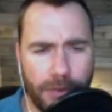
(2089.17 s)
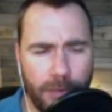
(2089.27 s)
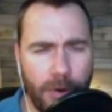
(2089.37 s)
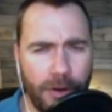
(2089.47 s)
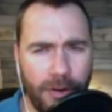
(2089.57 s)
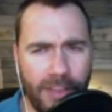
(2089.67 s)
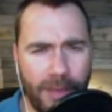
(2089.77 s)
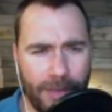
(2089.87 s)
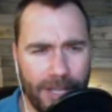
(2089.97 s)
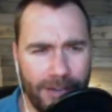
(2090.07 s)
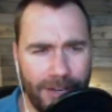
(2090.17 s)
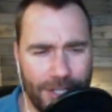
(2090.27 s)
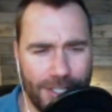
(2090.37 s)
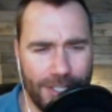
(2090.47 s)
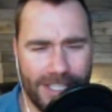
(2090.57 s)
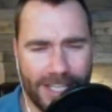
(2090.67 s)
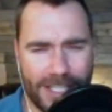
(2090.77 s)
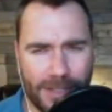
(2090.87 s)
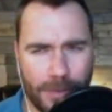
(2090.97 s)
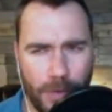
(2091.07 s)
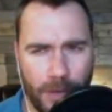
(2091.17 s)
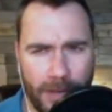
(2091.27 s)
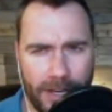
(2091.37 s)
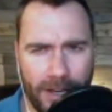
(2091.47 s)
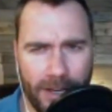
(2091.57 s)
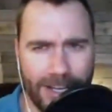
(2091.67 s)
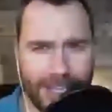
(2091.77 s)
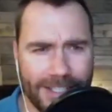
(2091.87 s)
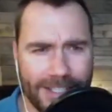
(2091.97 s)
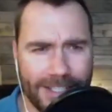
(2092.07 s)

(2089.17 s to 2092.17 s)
under that pillow, and just to test what my daughter does.